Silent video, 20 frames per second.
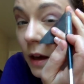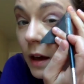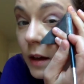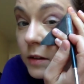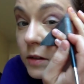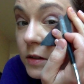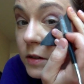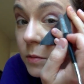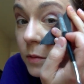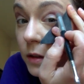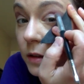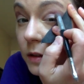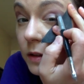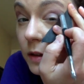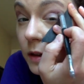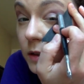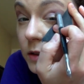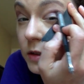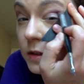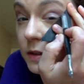I just want to
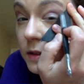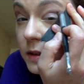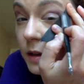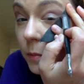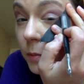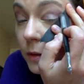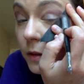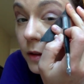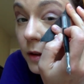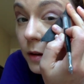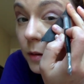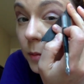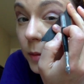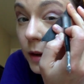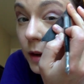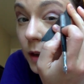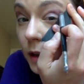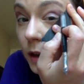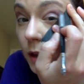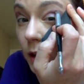touch this up a little
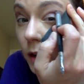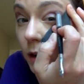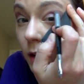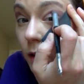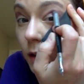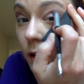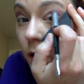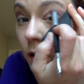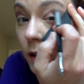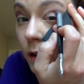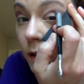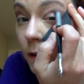bit here.